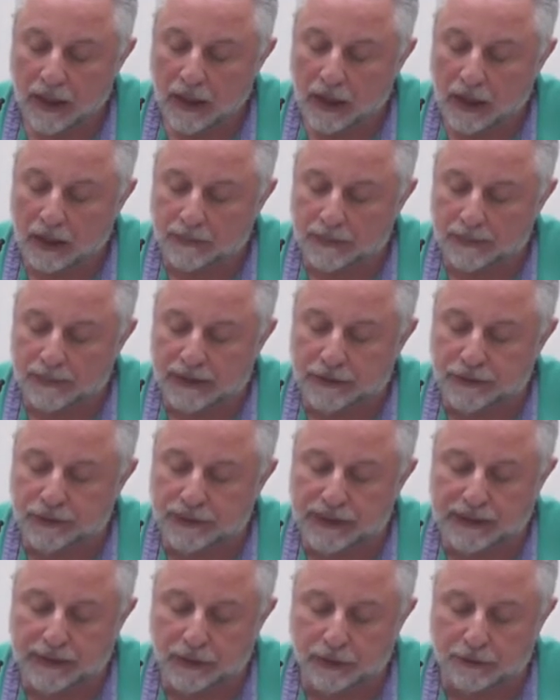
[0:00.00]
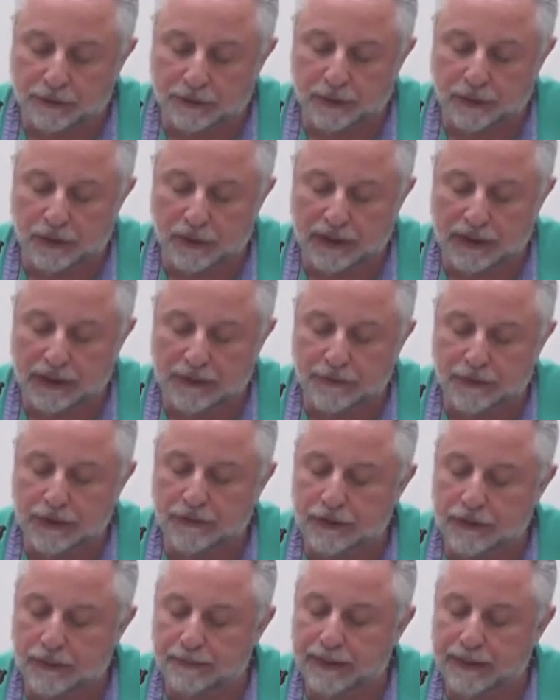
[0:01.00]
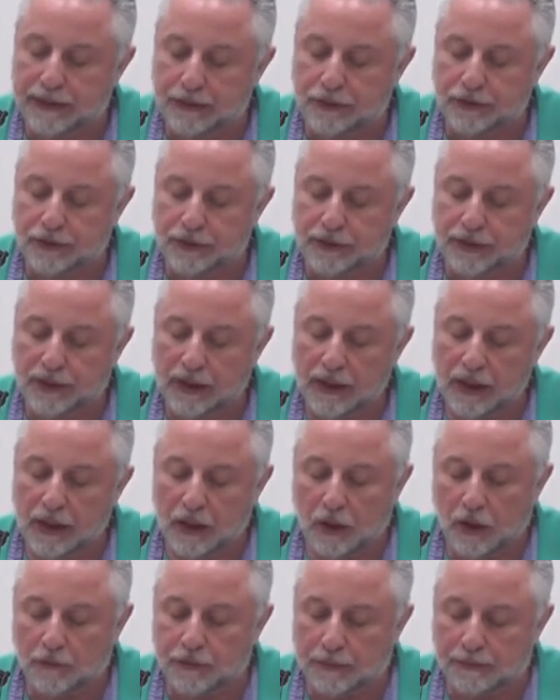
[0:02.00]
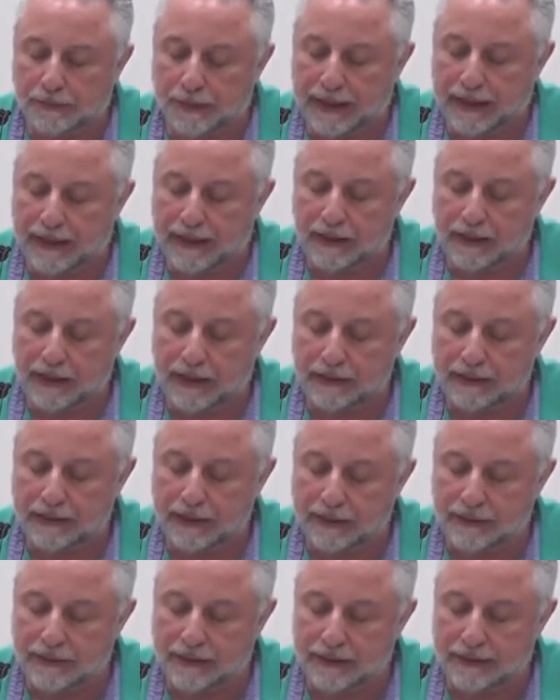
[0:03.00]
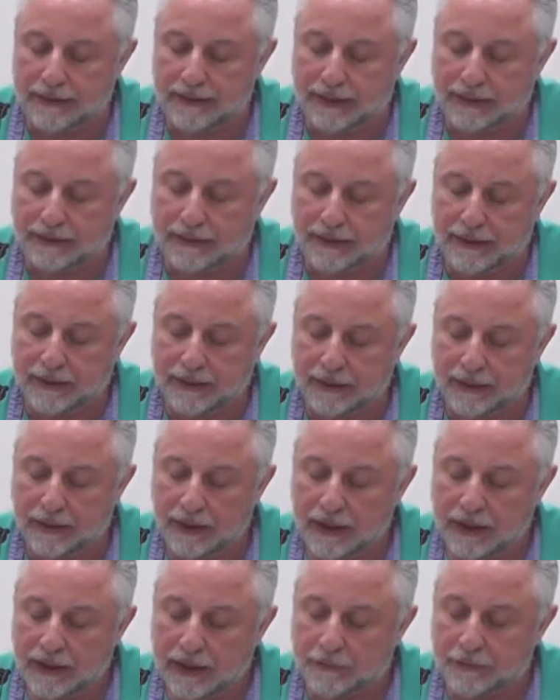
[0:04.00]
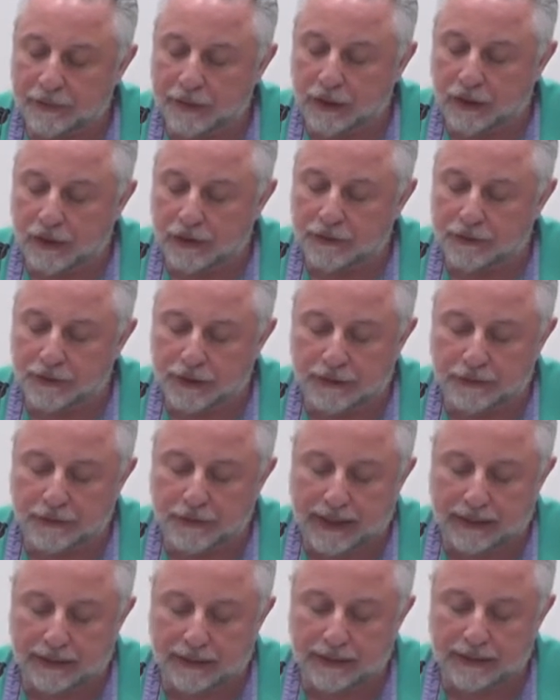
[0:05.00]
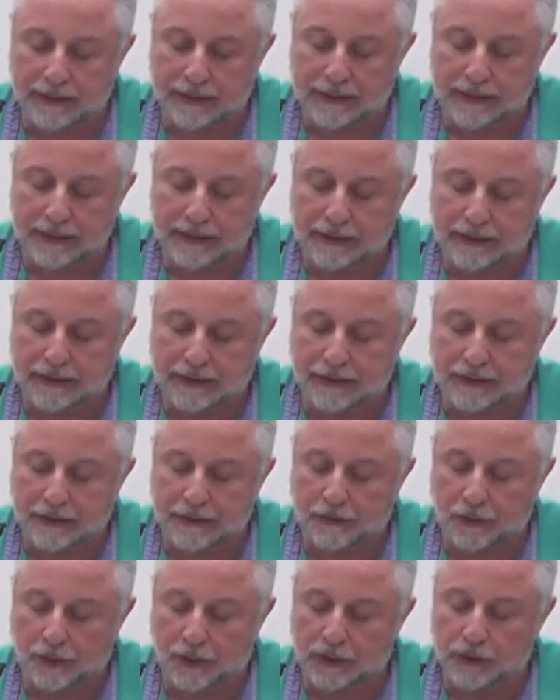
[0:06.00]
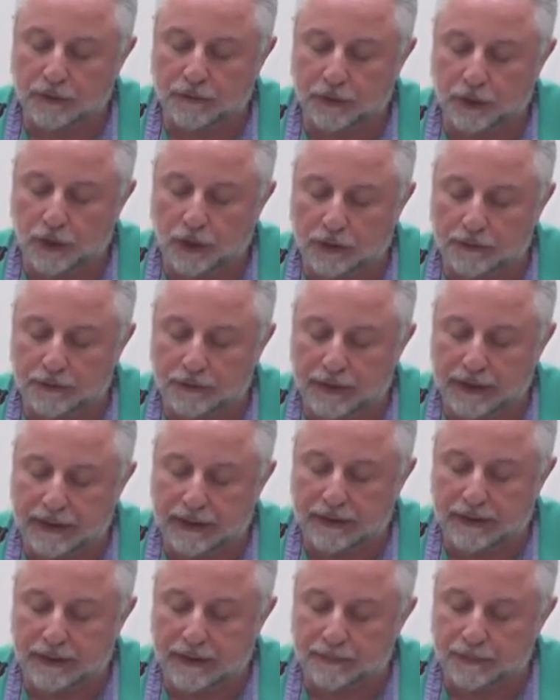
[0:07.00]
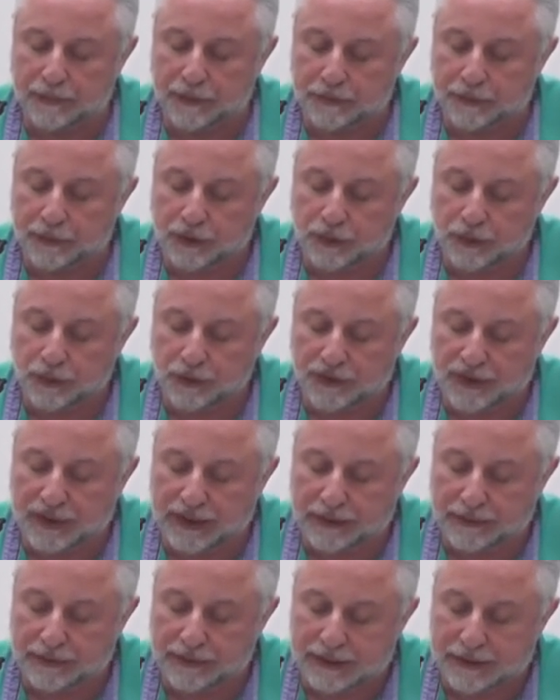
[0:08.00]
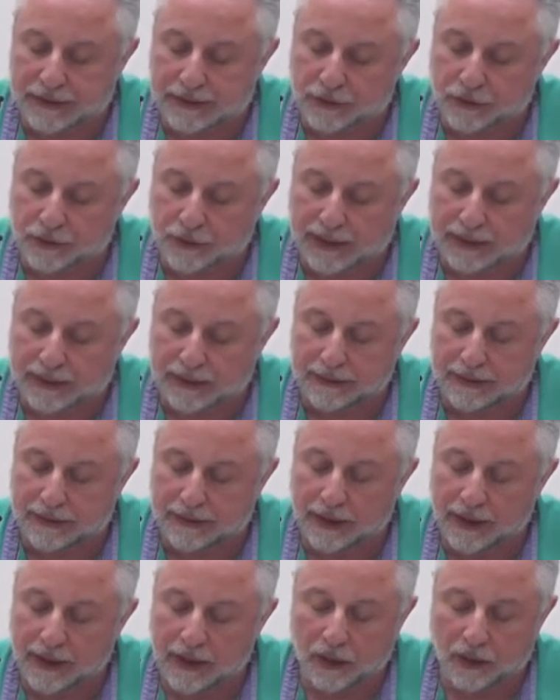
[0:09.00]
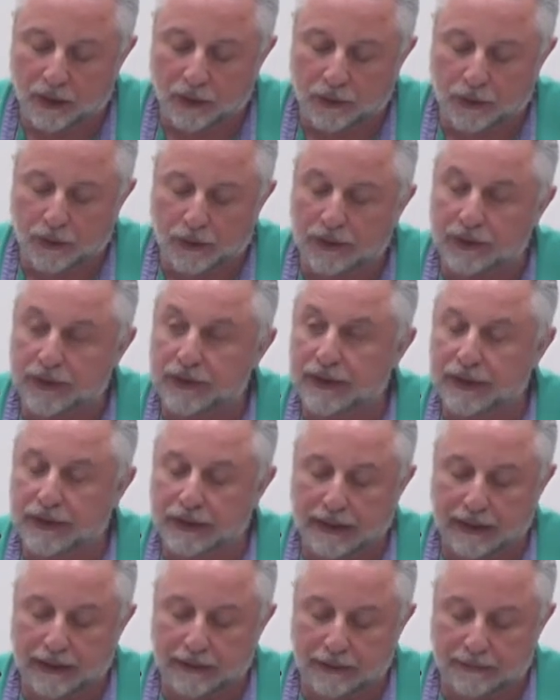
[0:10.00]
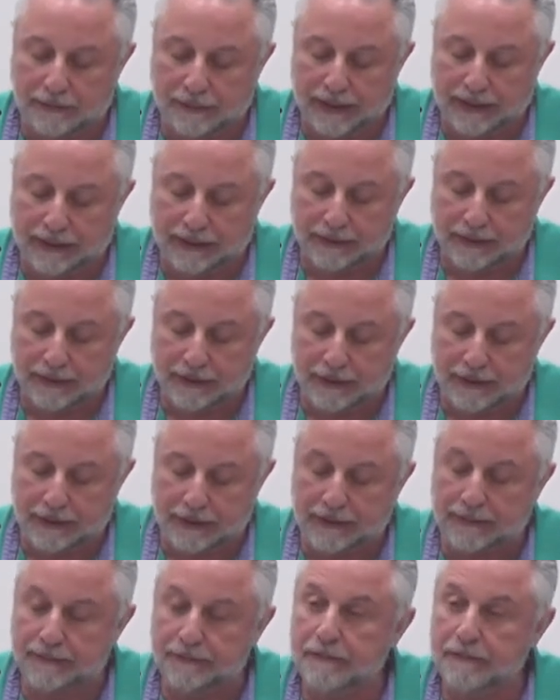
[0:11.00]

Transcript: Habermas' reading of Freud leaves us with a picture of a pale analytic setting, a philosopher's fantasy that is devoid of conflict, subterfuge, secret, sexuality, authority, and dependence.